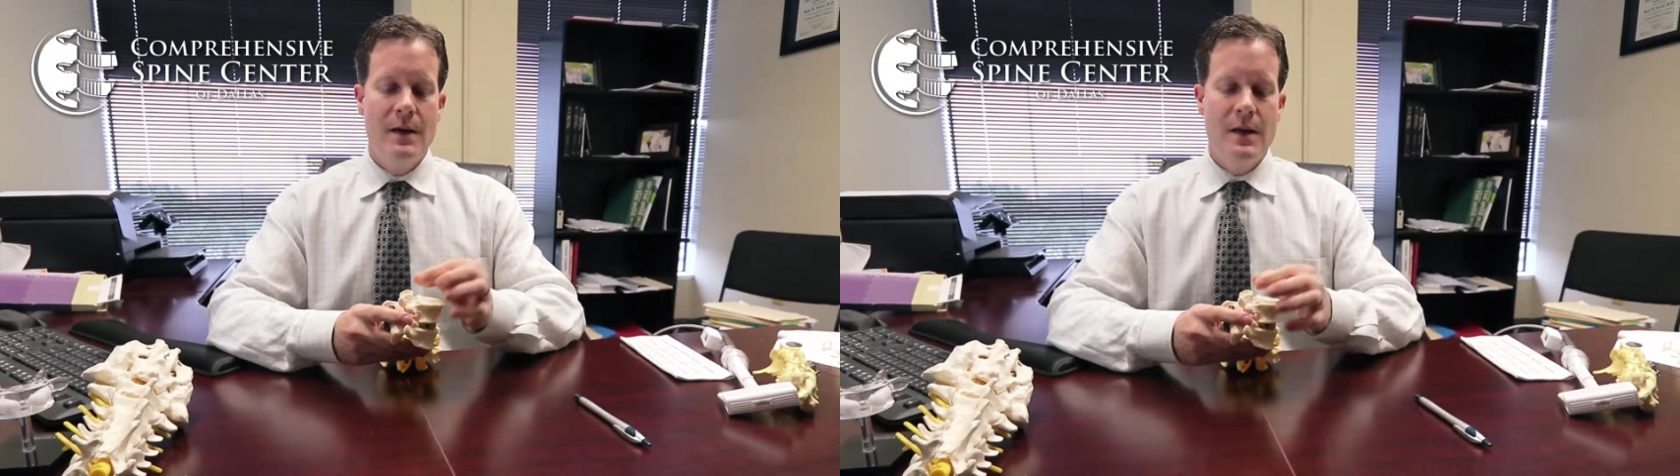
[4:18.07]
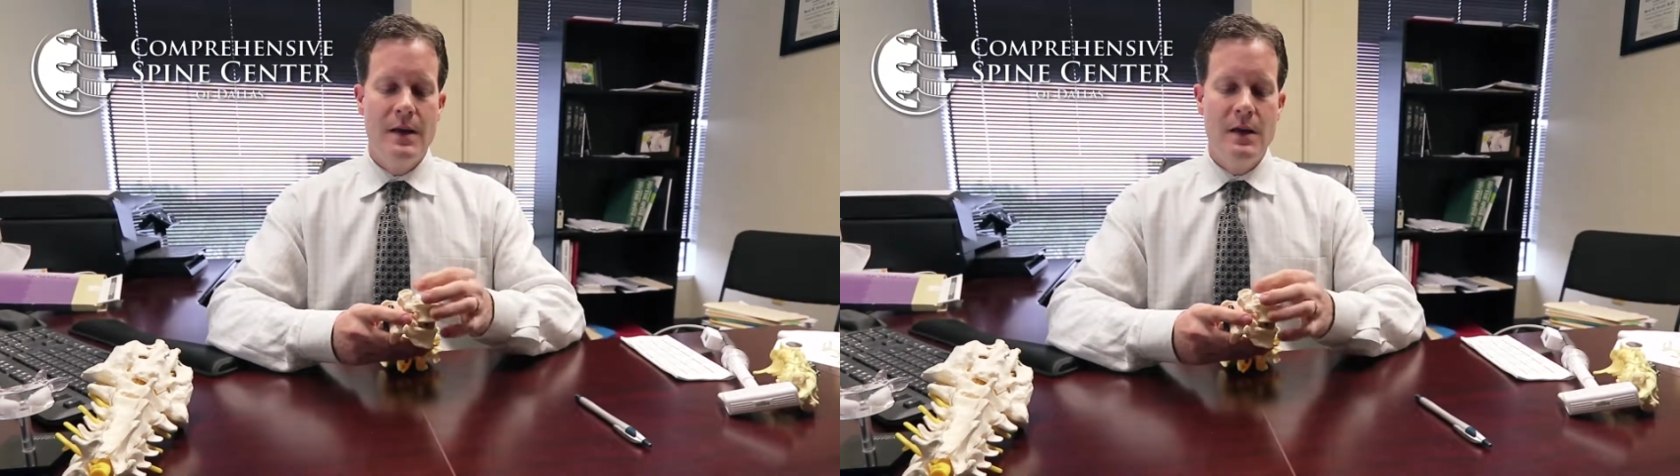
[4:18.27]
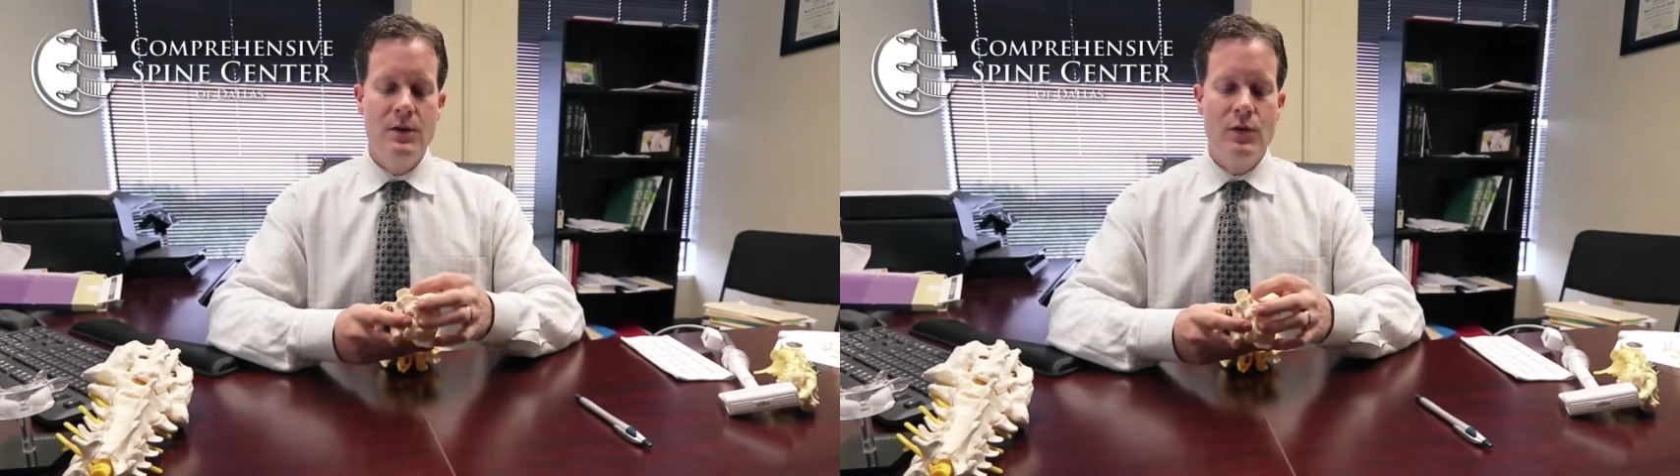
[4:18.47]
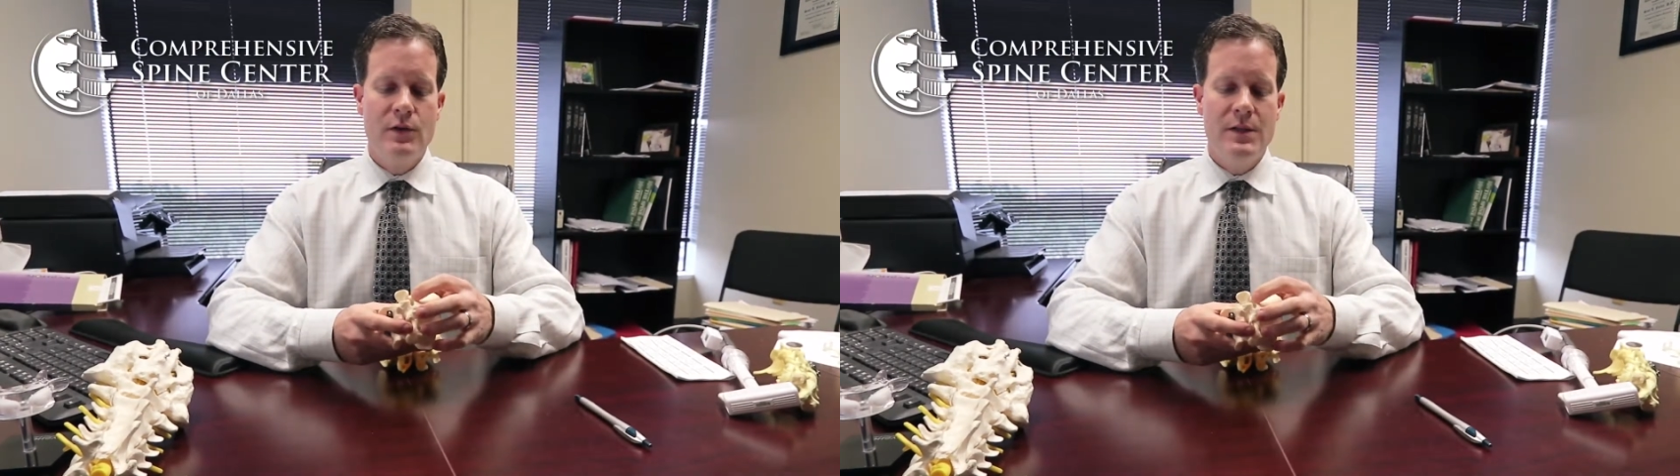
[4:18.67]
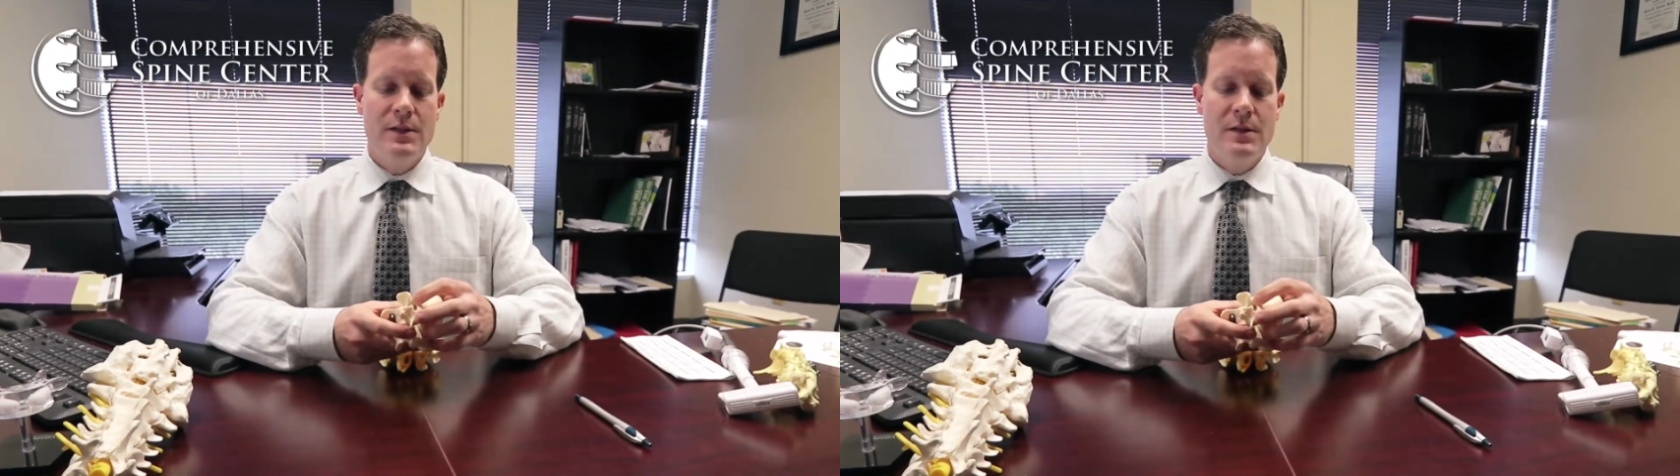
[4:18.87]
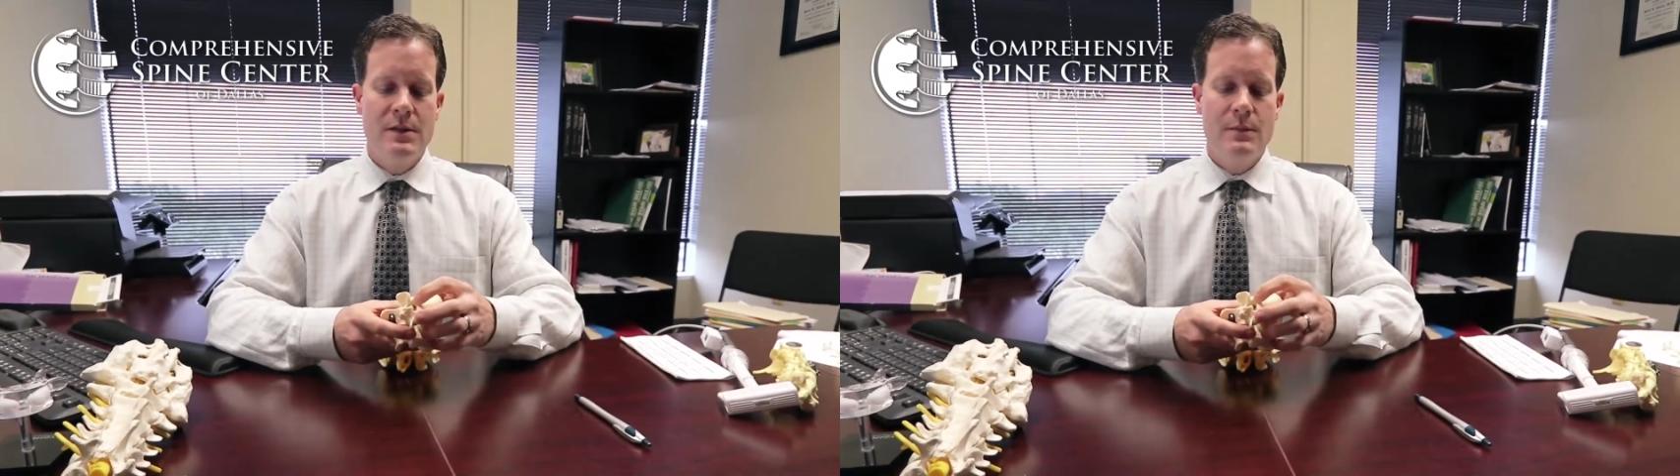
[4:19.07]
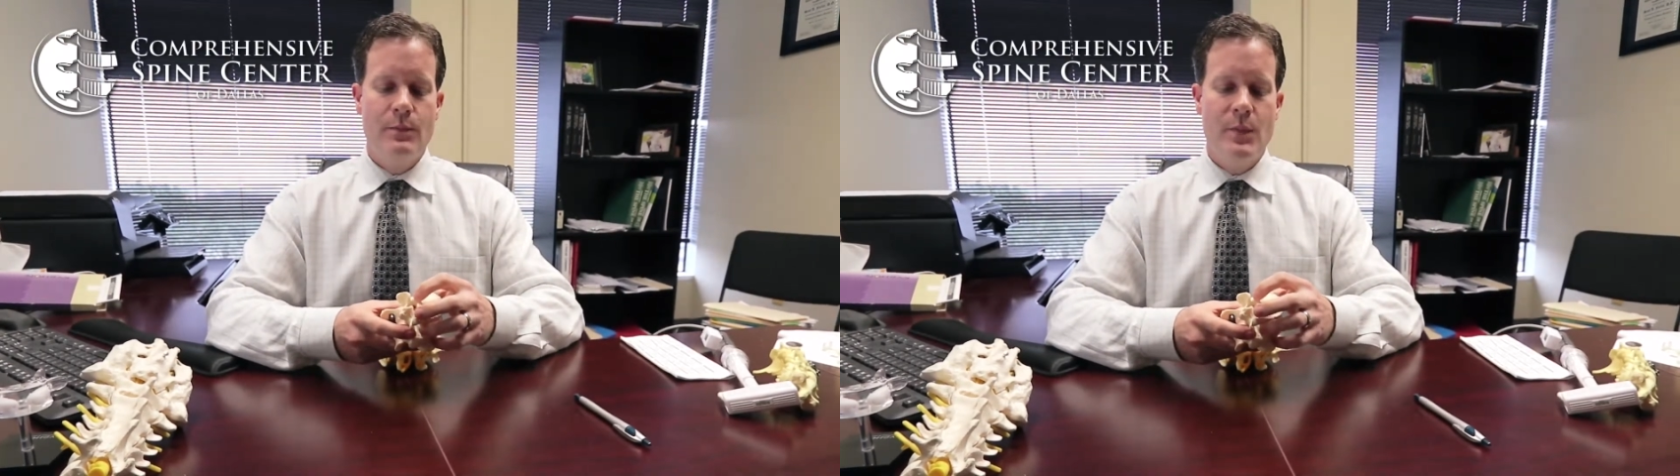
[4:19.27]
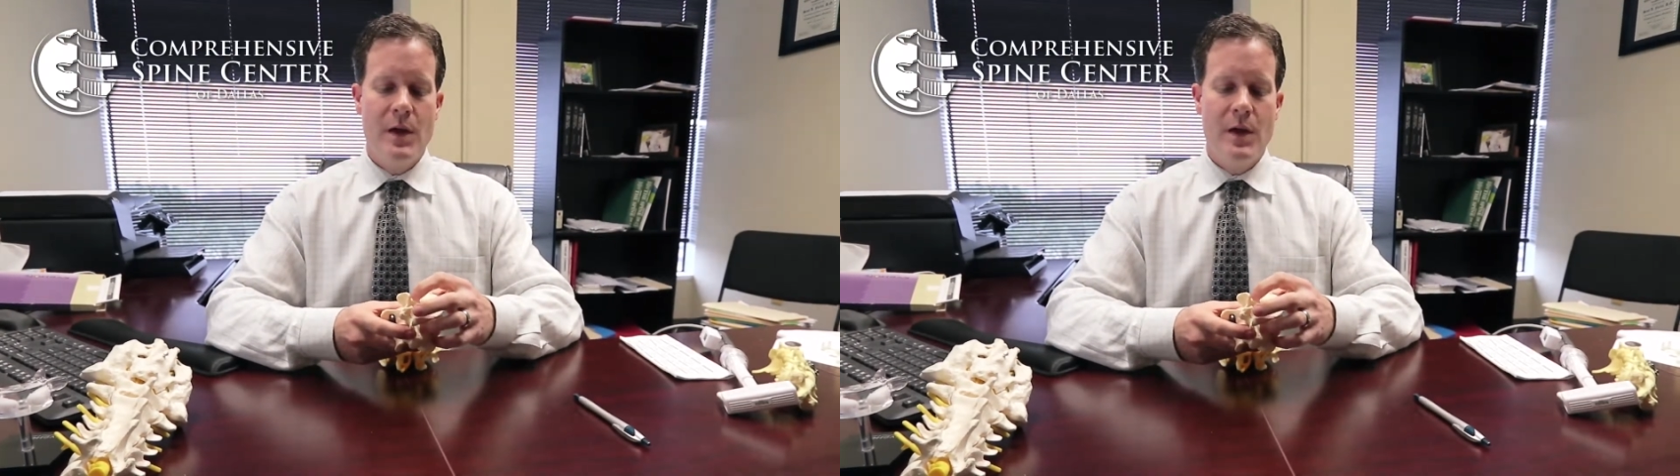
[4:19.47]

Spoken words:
it increases the